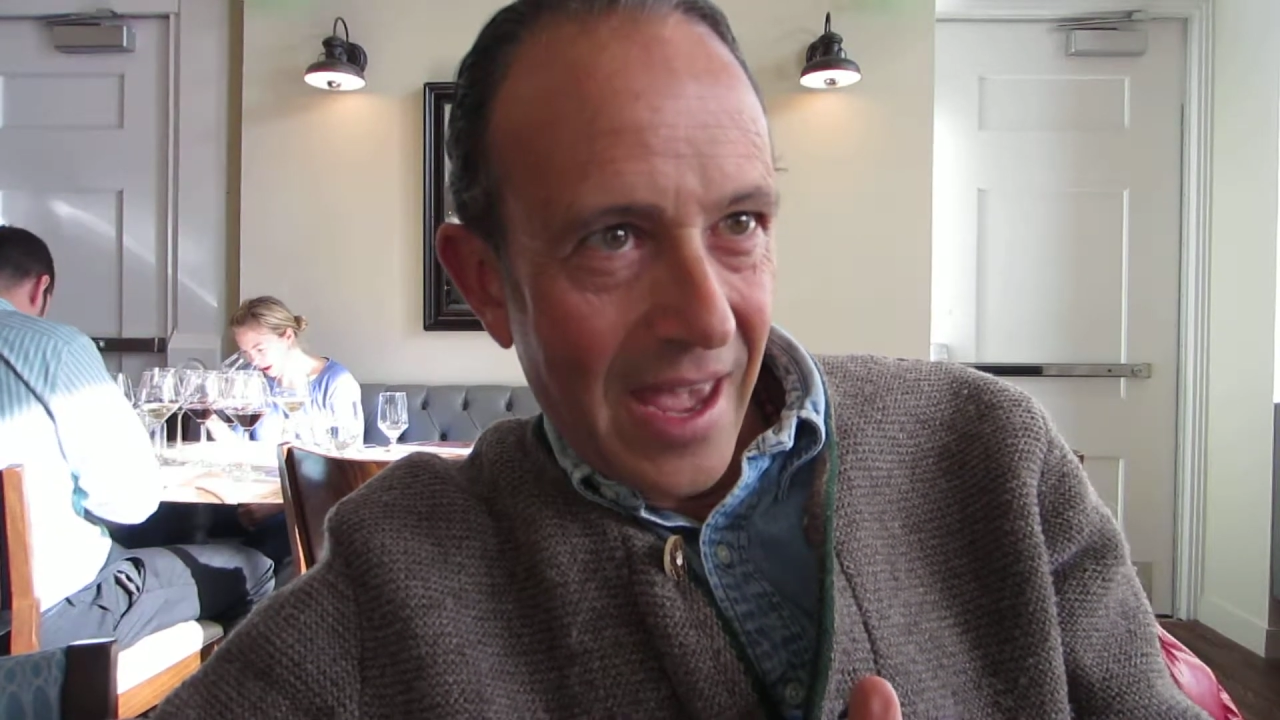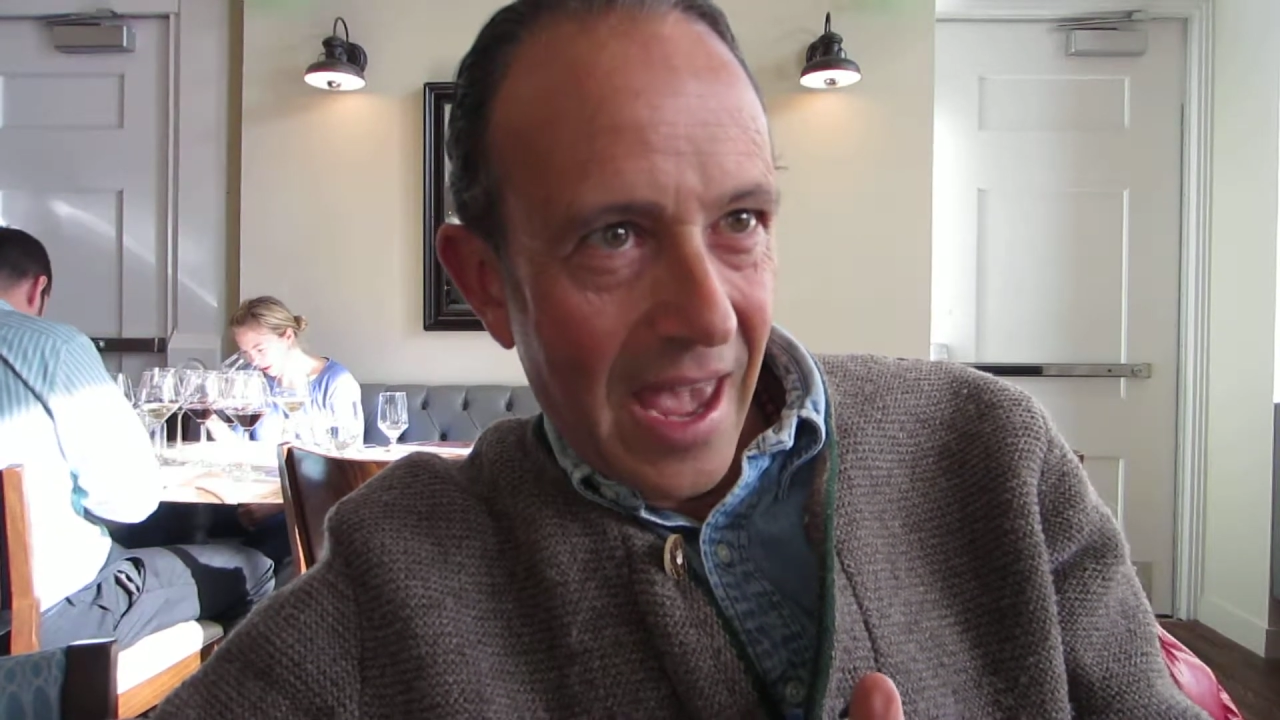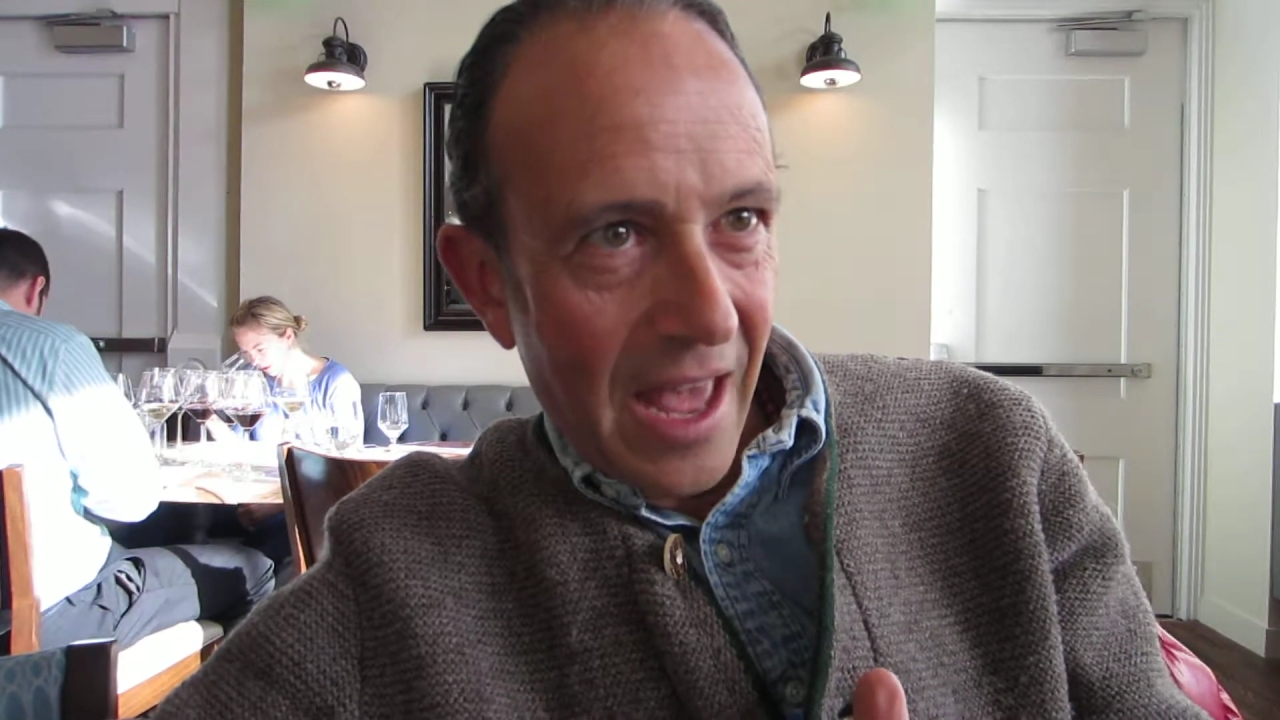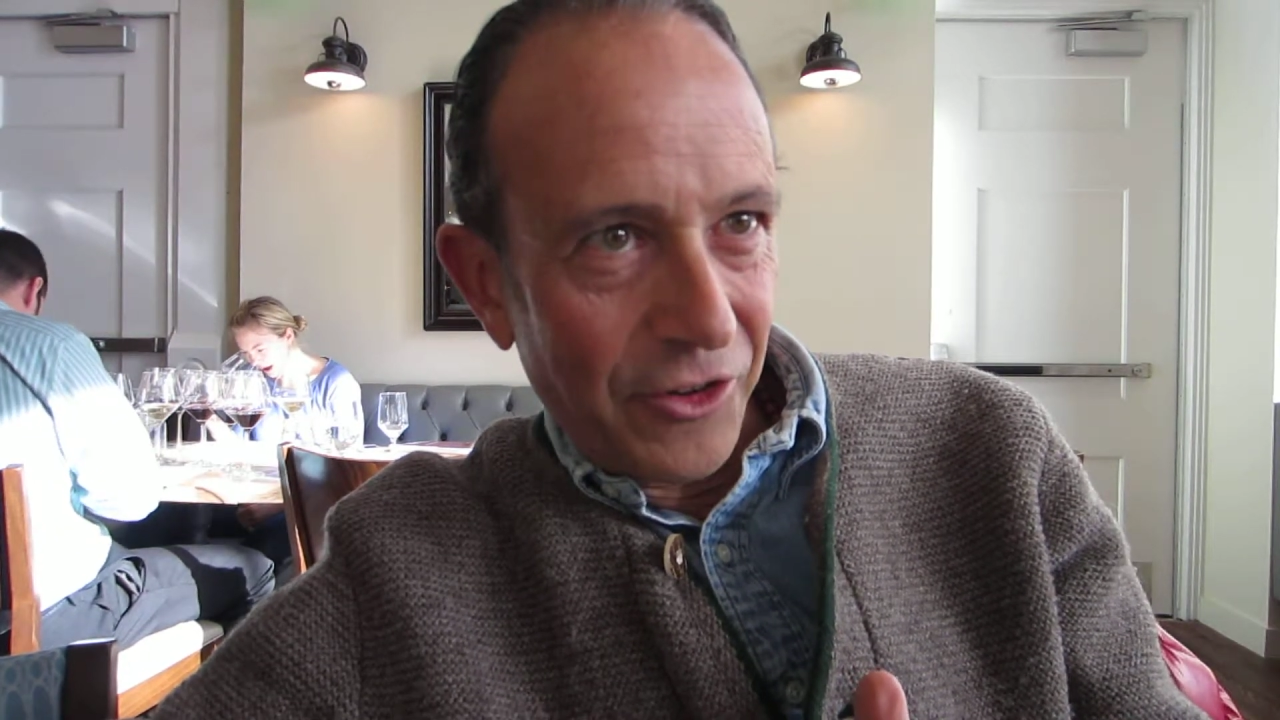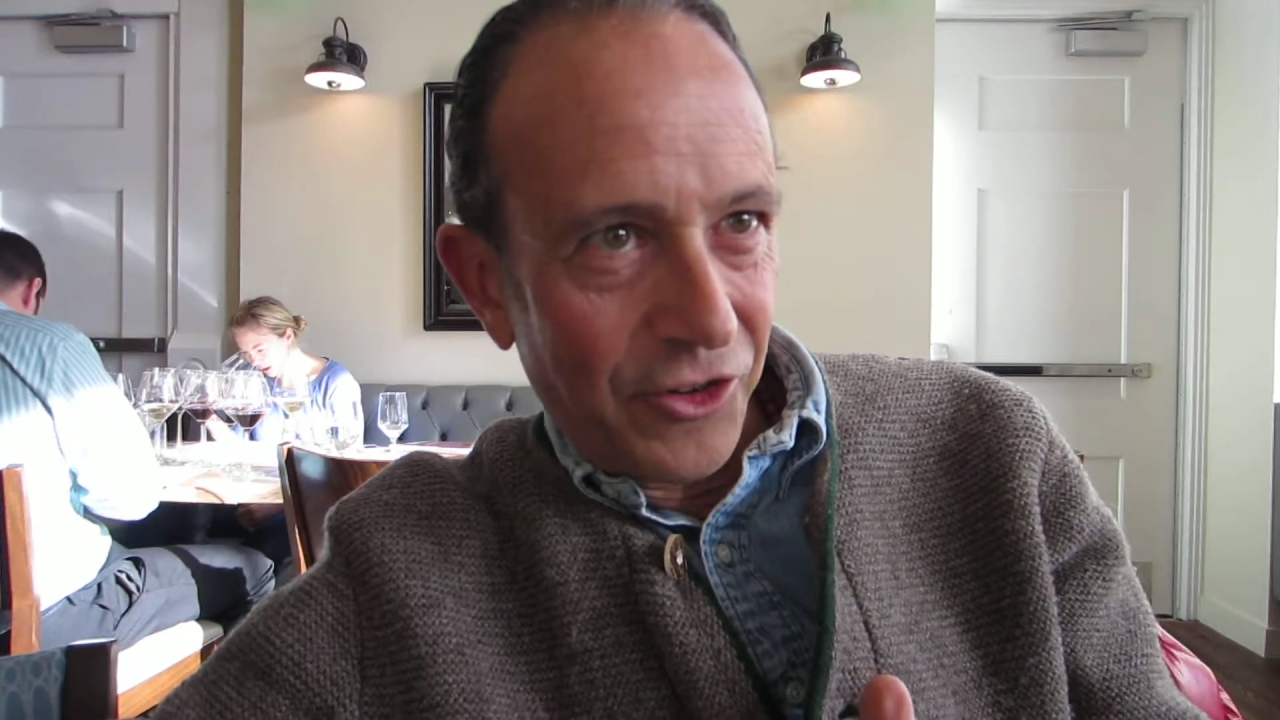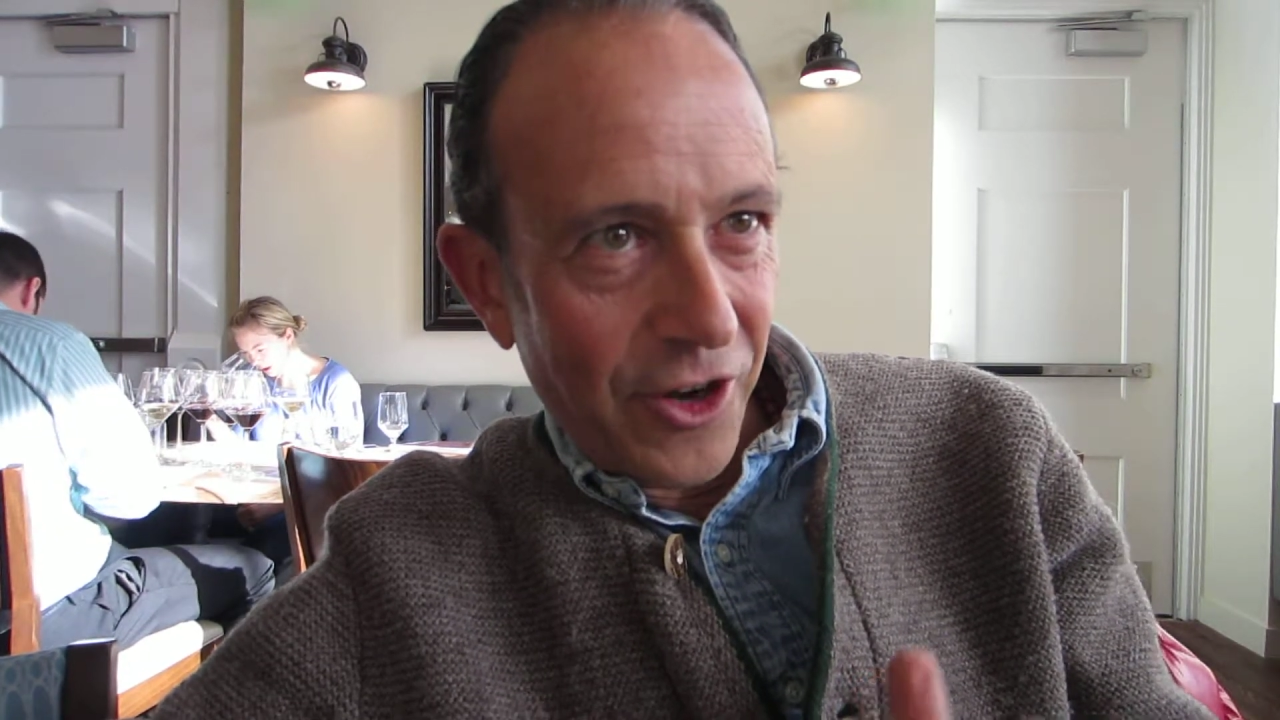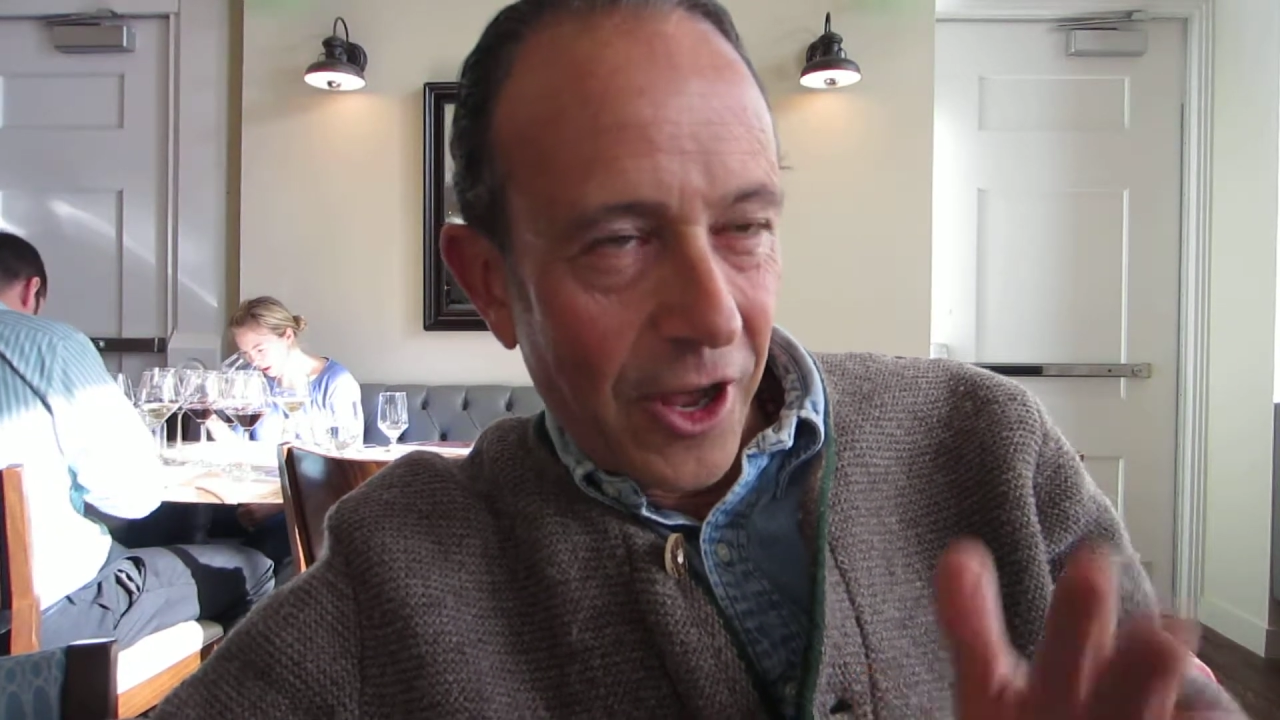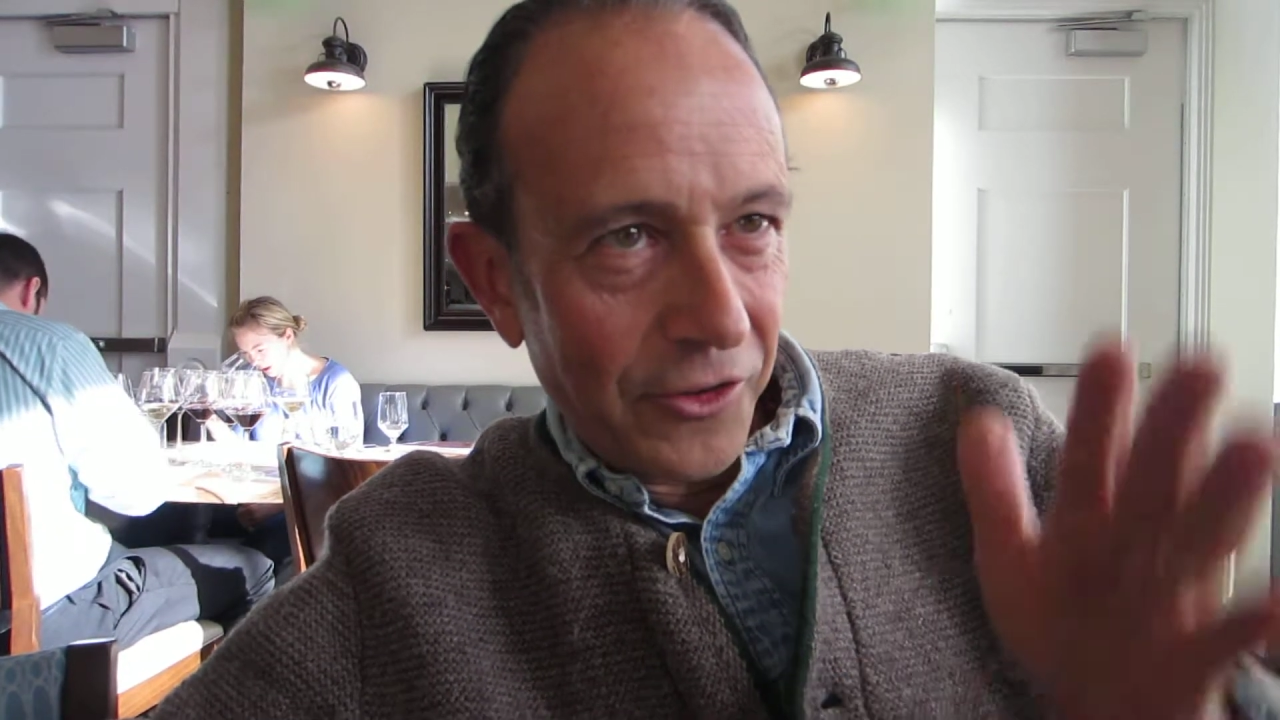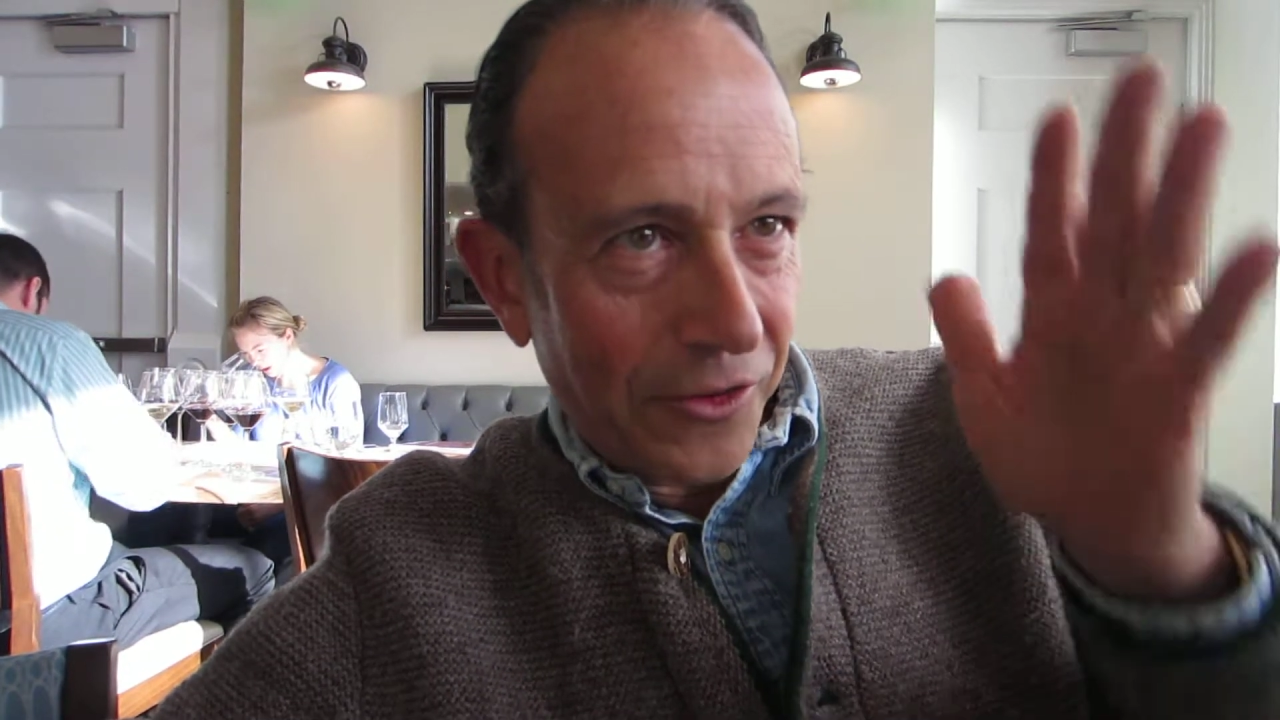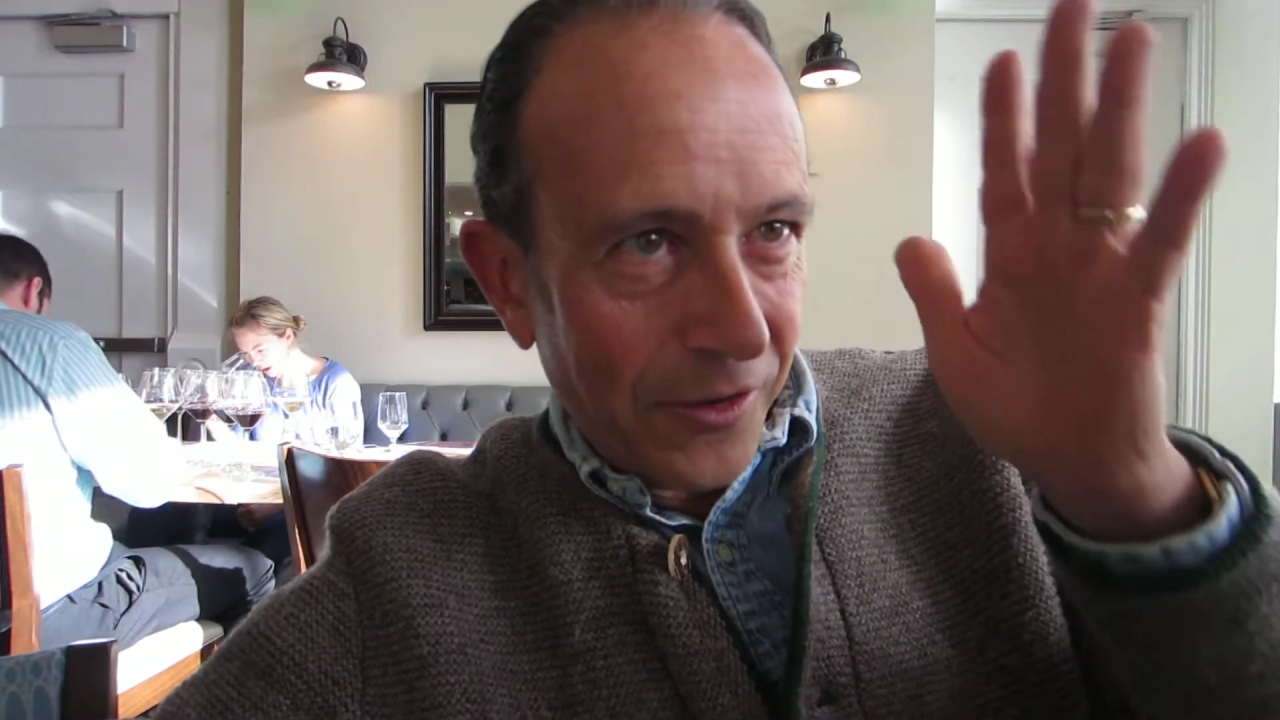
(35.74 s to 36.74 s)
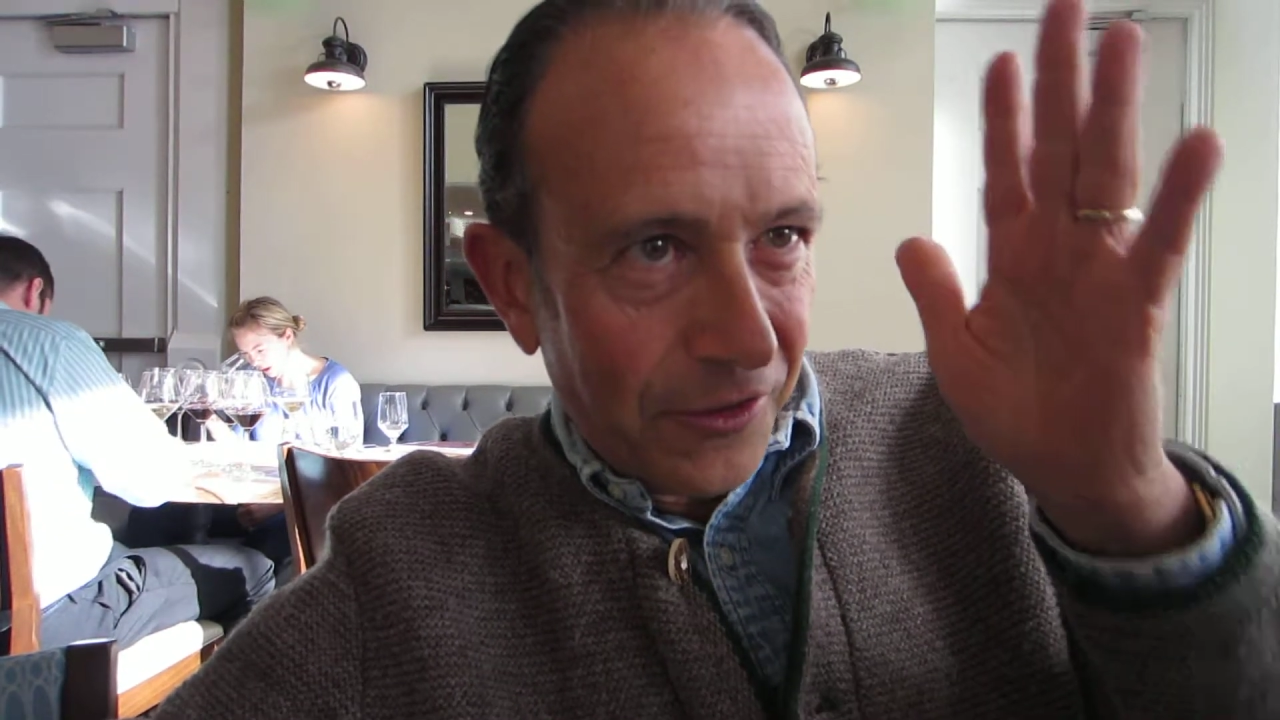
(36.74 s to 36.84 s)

and just